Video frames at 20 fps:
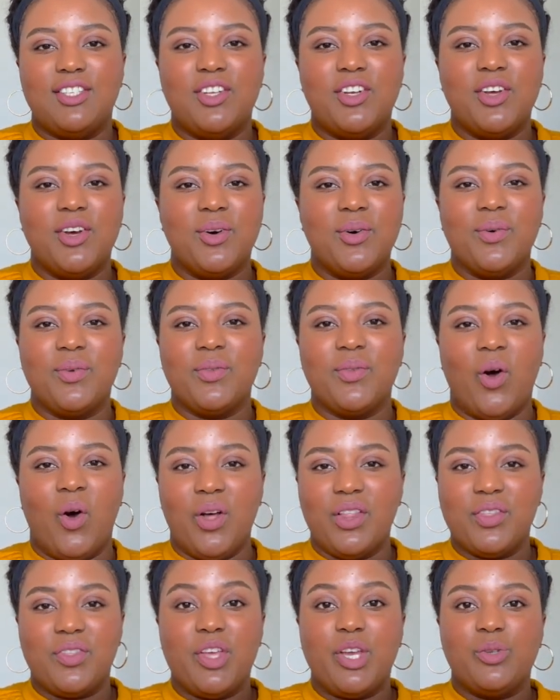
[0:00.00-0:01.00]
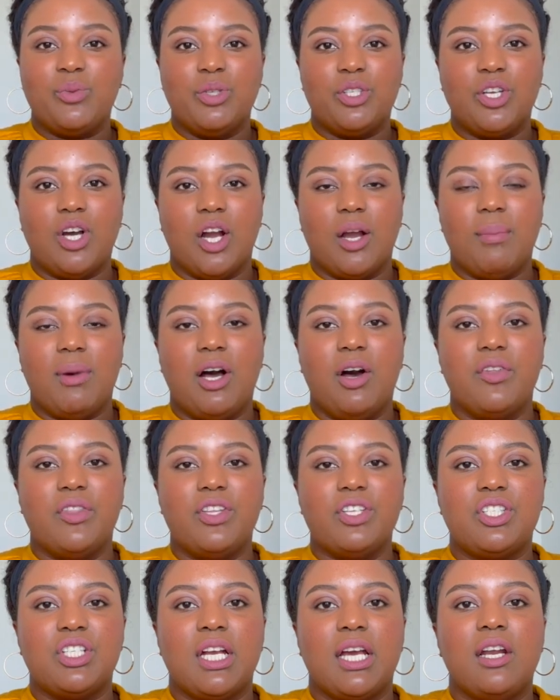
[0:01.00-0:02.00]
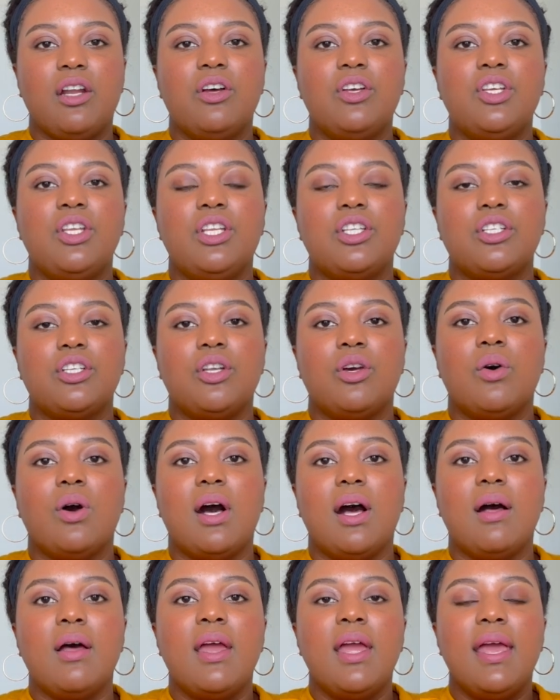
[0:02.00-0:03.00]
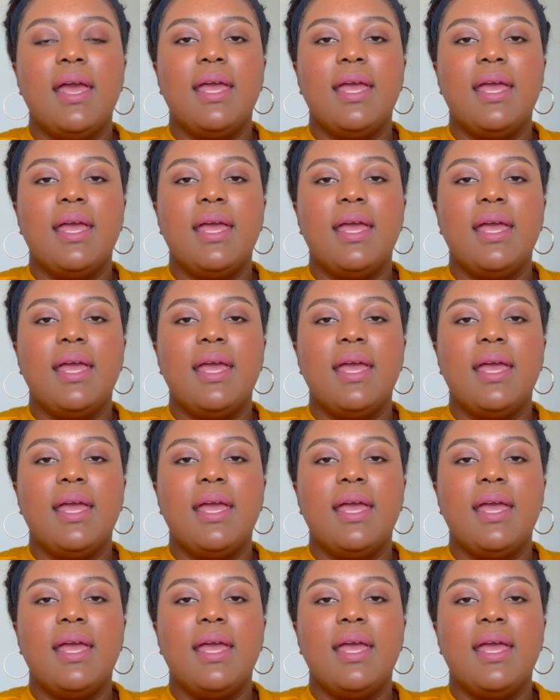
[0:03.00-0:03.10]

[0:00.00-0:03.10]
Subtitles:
You know, all the things we talk about on this channel, you need to know how